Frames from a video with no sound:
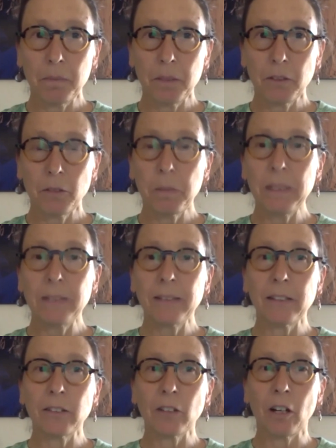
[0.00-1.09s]

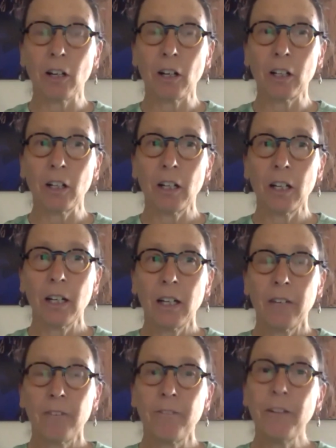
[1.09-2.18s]
species are
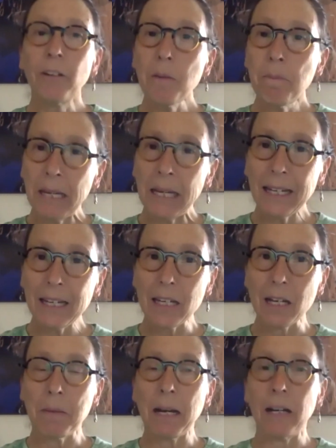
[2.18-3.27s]
very picky
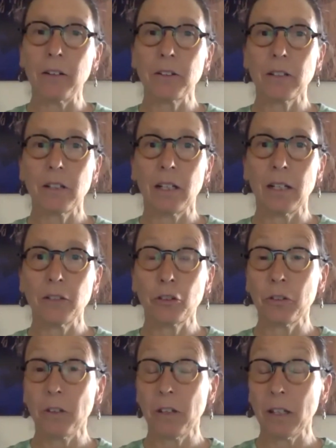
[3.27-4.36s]
about
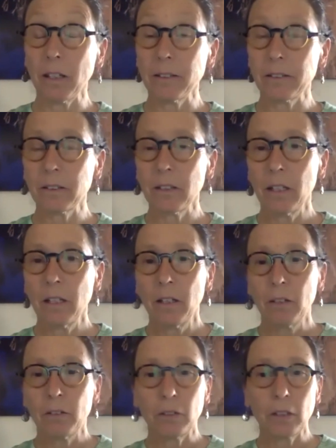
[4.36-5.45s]
certain things.
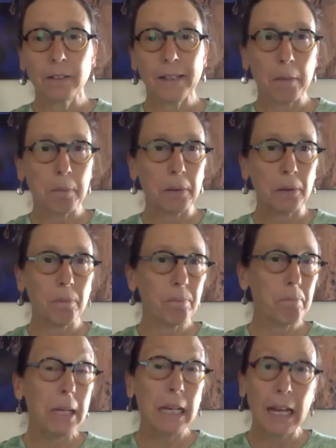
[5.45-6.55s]
For example,
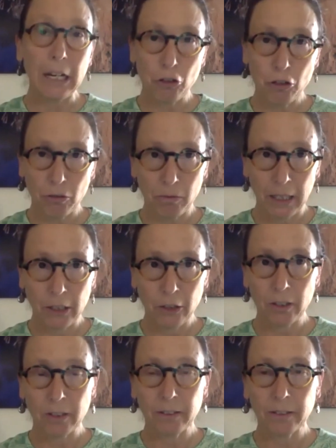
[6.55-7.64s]
pH
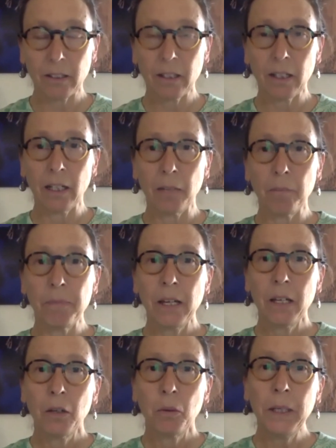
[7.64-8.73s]
ranges.
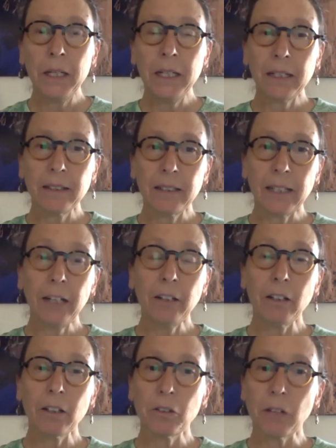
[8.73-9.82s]
We can
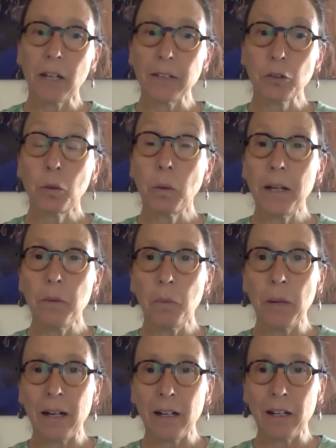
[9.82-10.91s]
characterize quite
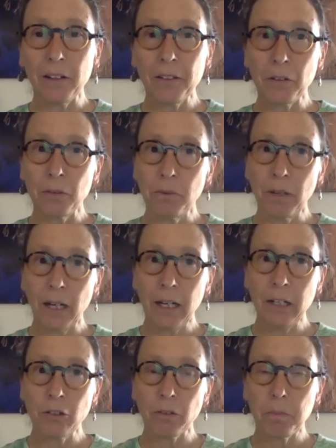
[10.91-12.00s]
well the
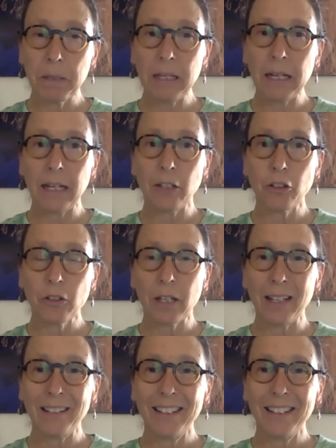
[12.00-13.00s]
range of pH that